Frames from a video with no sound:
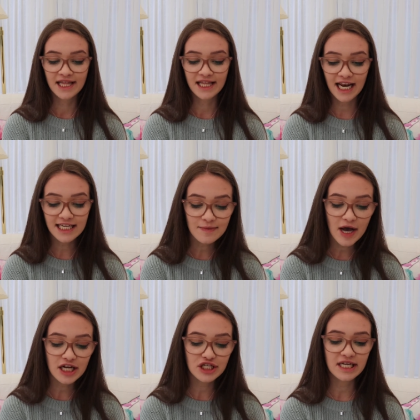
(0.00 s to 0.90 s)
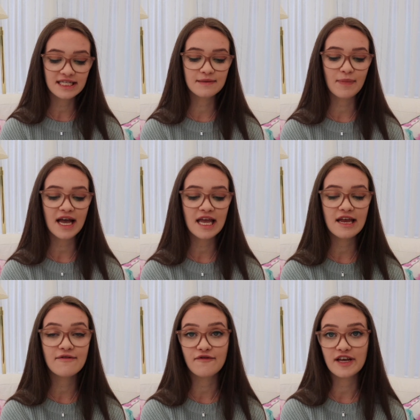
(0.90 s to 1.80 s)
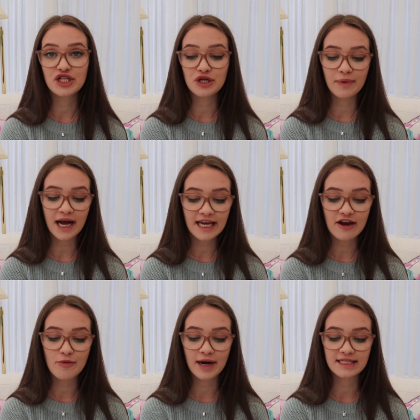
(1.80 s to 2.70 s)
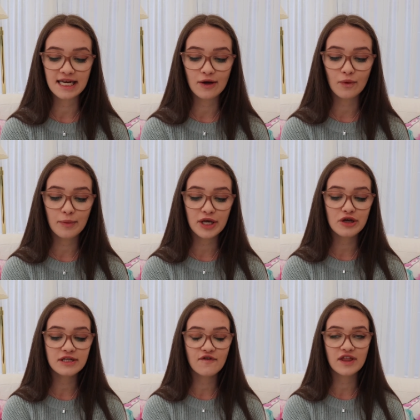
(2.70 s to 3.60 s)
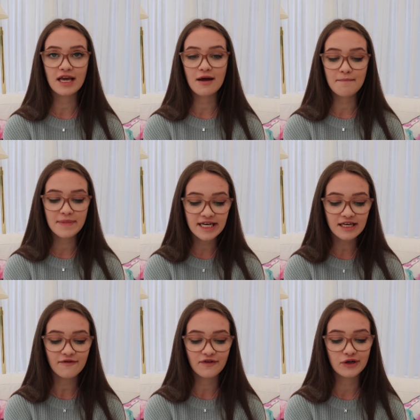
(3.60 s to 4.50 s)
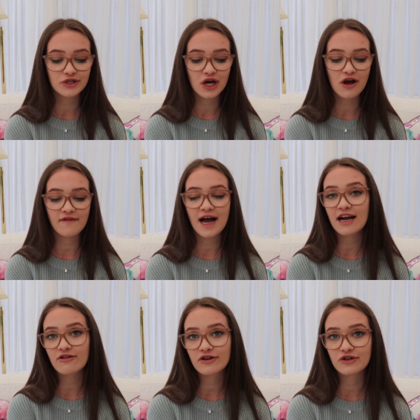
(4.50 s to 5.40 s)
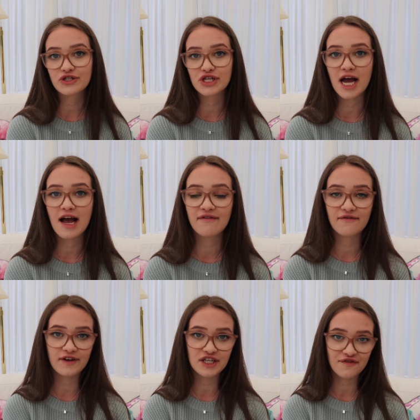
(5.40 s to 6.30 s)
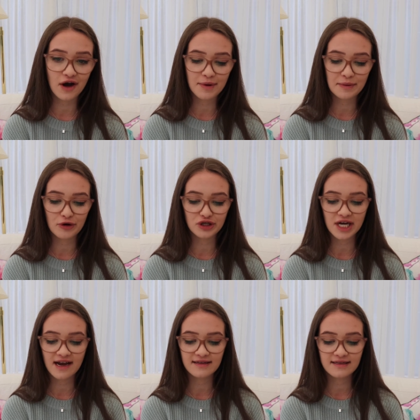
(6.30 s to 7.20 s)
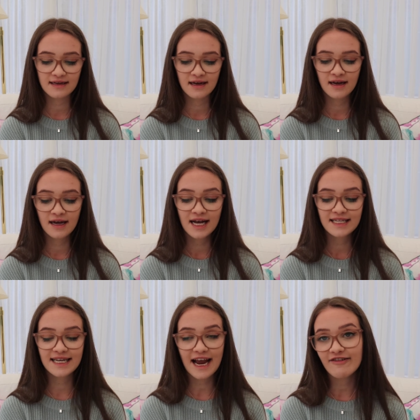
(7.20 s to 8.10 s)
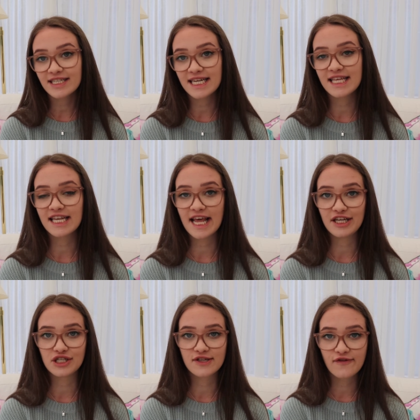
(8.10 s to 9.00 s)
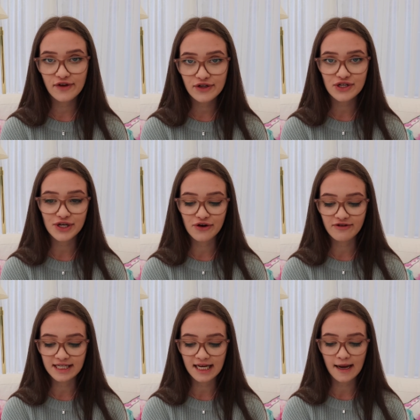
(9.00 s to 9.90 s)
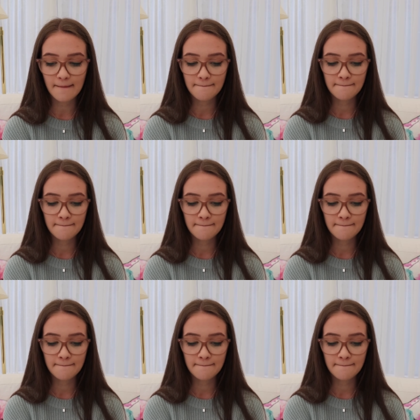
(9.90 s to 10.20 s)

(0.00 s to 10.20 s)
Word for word: The land purchased by, in Fiji by Kiribati will be used for the immediate future of agriculture and fish farming projects to guarantee the nation's food security.